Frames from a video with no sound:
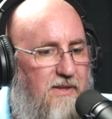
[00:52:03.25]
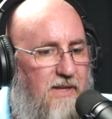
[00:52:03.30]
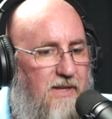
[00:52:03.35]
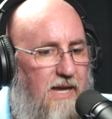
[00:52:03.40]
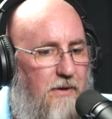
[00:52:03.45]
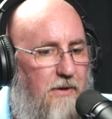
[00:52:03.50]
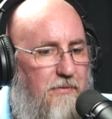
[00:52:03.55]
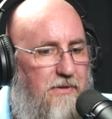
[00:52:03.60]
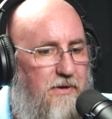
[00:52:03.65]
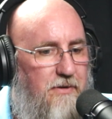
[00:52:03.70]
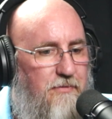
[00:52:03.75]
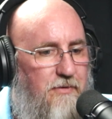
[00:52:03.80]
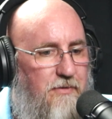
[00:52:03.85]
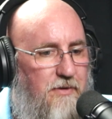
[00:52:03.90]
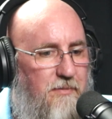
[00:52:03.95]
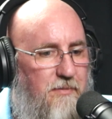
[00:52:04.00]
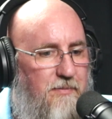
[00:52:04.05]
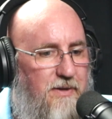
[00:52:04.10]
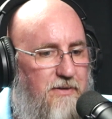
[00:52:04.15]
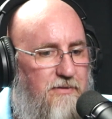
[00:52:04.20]
out there for
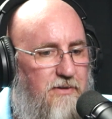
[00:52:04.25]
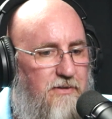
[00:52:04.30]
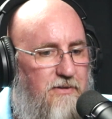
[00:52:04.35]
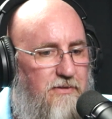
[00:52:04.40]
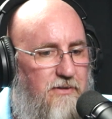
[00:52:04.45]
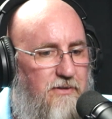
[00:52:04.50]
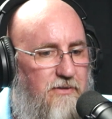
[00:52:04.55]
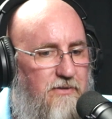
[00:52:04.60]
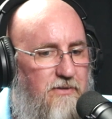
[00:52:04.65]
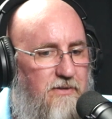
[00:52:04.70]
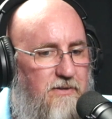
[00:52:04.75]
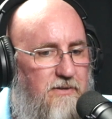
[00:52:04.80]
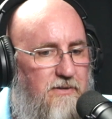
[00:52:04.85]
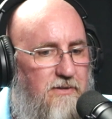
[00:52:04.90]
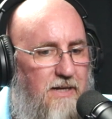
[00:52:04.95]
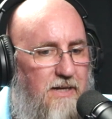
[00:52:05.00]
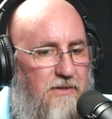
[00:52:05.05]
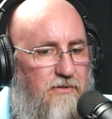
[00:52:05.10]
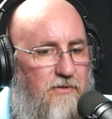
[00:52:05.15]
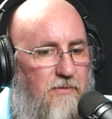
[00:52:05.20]
their businesses,
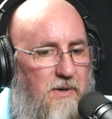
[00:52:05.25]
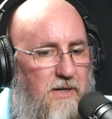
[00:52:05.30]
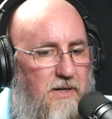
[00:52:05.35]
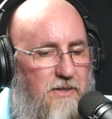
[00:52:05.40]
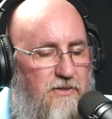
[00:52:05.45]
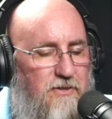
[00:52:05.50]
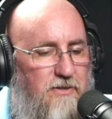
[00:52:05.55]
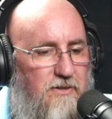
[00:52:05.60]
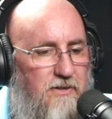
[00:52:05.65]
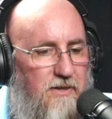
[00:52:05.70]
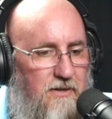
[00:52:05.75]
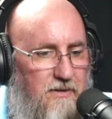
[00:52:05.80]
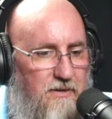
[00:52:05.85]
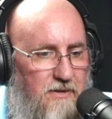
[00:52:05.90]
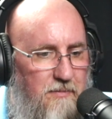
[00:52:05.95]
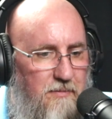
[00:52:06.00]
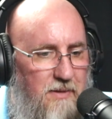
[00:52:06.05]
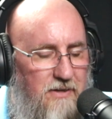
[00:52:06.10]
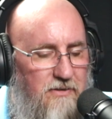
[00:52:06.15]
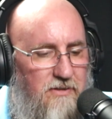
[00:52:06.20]
not so much
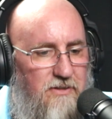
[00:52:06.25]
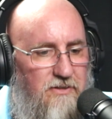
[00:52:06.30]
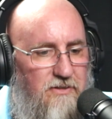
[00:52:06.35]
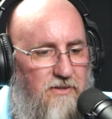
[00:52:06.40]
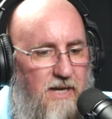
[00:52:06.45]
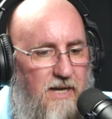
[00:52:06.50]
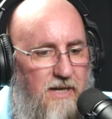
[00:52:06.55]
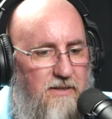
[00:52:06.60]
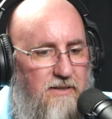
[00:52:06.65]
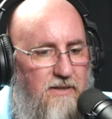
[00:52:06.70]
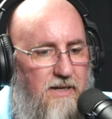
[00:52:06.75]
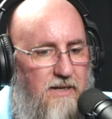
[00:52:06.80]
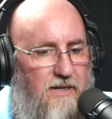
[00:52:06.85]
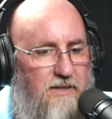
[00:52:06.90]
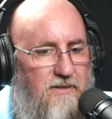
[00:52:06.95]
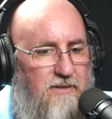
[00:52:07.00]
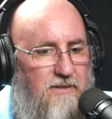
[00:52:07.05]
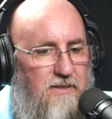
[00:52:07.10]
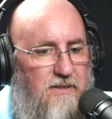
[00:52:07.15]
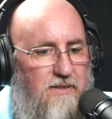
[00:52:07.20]
the message
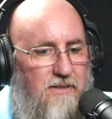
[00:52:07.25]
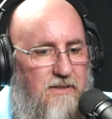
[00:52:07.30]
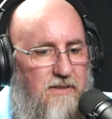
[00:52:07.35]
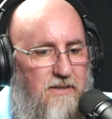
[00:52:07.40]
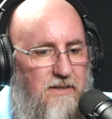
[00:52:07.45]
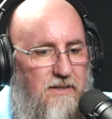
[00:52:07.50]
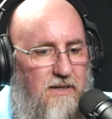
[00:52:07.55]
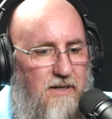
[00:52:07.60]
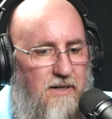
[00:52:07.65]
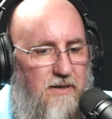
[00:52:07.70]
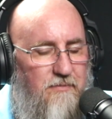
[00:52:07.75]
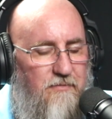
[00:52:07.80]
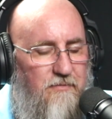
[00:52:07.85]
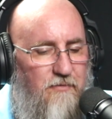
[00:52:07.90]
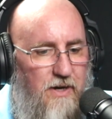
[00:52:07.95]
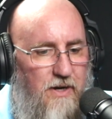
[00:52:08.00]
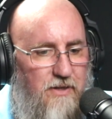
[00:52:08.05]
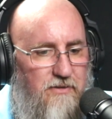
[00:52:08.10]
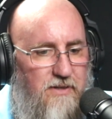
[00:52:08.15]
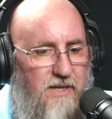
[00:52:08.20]
that
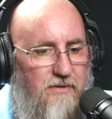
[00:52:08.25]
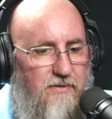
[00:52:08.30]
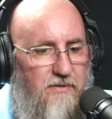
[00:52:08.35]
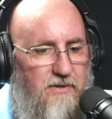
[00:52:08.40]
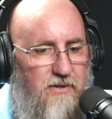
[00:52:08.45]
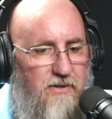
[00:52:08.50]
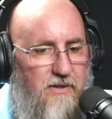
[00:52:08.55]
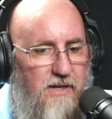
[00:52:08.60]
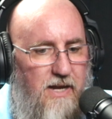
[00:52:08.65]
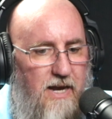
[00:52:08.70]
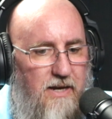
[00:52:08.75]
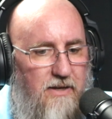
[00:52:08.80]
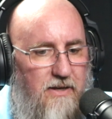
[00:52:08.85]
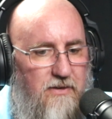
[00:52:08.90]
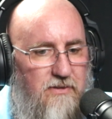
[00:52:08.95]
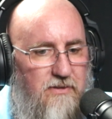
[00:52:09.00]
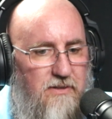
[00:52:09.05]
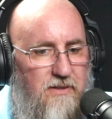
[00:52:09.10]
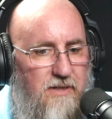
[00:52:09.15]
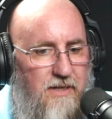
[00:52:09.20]
Fred's given to the
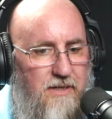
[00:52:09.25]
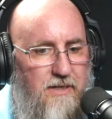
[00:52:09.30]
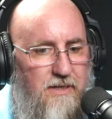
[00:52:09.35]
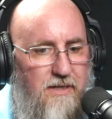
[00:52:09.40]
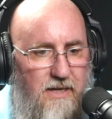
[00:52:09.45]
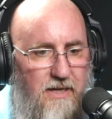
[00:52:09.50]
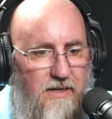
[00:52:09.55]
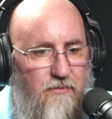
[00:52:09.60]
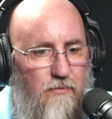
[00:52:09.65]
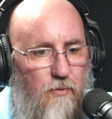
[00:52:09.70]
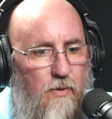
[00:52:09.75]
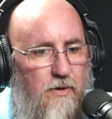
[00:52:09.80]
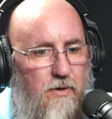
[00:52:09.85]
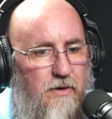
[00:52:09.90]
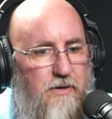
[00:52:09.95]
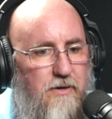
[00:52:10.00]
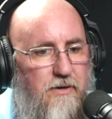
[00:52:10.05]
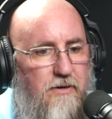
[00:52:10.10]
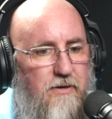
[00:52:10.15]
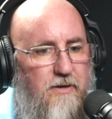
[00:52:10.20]
guys in need of
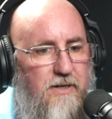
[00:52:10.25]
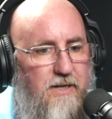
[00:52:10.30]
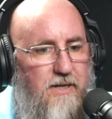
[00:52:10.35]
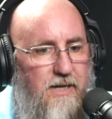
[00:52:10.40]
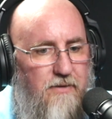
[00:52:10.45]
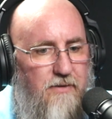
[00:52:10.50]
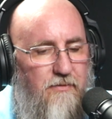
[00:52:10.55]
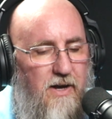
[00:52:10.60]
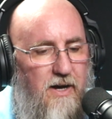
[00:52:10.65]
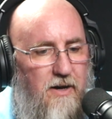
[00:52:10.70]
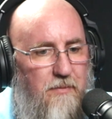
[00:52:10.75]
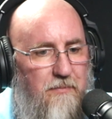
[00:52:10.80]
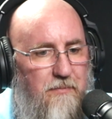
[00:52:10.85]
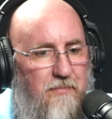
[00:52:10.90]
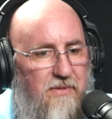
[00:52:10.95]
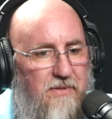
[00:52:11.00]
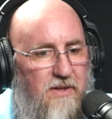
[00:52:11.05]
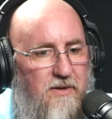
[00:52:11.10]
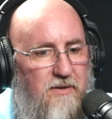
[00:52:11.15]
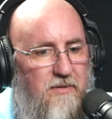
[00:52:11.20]
work or in need of help,
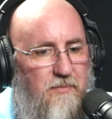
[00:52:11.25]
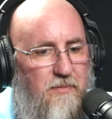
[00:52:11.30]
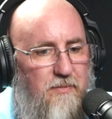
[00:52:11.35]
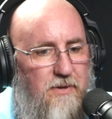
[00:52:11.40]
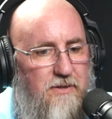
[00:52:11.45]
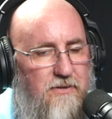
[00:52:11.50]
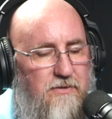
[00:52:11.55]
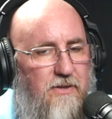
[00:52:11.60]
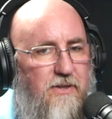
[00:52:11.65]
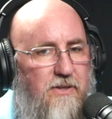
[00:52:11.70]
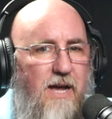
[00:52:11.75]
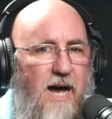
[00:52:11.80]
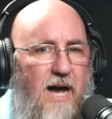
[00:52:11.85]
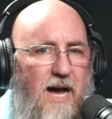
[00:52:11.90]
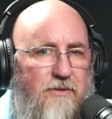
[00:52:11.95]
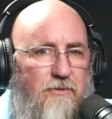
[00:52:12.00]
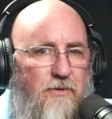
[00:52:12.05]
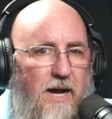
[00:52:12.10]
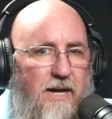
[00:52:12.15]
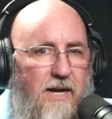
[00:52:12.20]
but to the
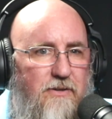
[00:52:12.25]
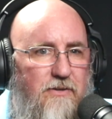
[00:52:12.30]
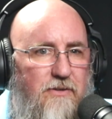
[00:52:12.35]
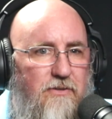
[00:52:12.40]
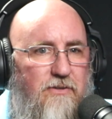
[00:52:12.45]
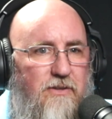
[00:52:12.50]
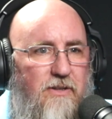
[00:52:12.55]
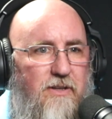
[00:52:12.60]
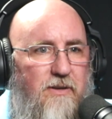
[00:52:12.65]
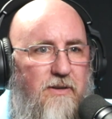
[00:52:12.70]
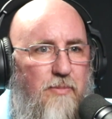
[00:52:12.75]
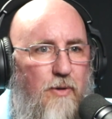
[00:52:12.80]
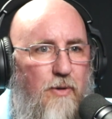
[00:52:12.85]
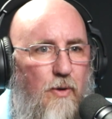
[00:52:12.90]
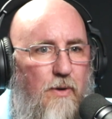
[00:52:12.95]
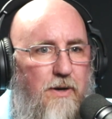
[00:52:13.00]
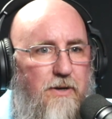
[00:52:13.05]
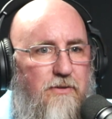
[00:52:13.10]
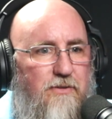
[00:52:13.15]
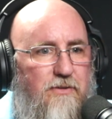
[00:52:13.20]
contractors, to the
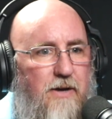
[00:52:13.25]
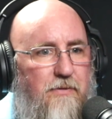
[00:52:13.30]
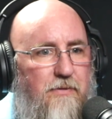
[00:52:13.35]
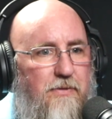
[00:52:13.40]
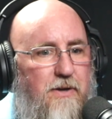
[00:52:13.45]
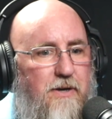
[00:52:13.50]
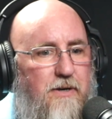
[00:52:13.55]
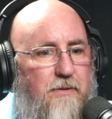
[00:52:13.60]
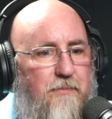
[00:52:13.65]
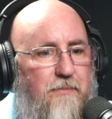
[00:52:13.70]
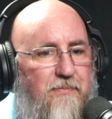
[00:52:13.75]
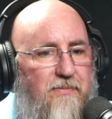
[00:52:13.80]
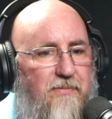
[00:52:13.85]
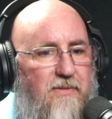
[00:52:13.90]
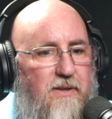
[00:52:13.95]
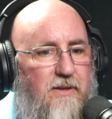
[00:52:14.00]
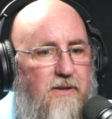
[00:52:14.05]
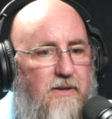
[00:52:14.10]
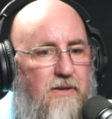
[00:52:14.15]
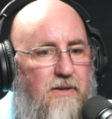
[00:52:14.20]
employers out there.
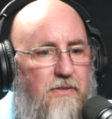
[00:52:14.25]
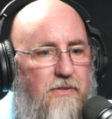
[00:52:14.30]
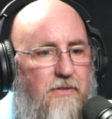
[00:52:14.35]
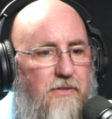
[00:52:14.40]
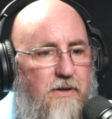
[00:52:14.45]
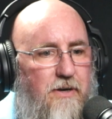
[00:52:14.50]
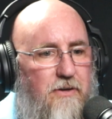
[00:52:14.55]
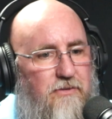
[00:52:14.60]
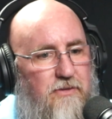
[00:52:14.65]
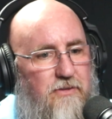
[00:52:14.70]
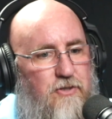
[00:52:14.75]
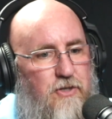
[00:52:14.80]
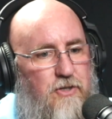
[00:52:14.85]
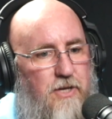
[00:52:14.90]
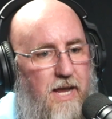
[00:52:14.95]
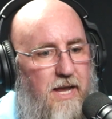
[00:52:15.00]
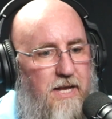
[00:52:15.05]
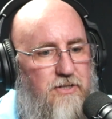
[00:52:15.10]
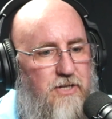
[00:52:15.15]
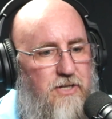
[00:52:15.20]
There's a
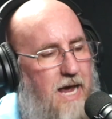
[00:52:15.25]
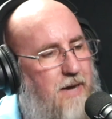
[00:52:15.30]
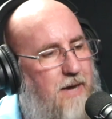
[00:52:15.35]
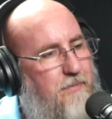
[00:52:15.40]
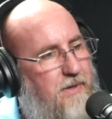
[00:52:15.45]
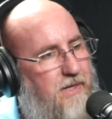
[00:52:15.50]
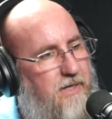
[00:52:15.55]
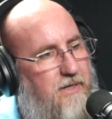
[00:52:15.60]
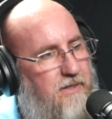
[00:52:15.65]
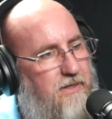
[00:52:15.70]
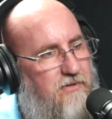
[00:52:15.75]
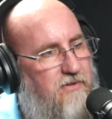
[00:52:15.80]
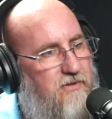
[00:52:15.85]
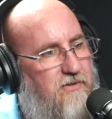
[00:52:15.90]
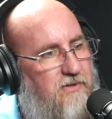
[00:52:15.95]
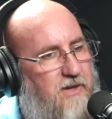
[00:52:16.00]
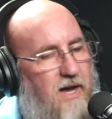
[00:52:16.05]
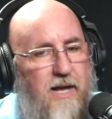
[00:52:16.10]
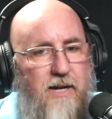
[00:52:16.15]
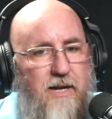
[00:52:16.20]
change happening in
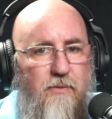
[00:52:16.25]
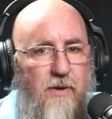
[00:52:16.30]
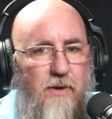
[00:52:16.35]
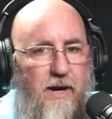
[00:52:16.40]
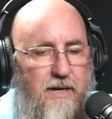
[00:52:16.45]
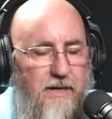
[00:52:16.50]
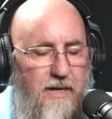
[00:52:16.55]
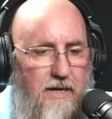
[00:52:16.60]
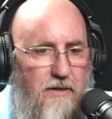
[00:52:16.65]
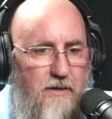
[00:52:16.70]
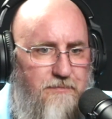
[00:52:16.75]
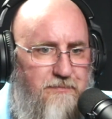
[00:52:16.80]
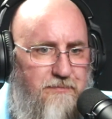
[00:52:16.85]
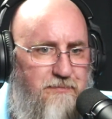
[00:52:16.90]
society right now.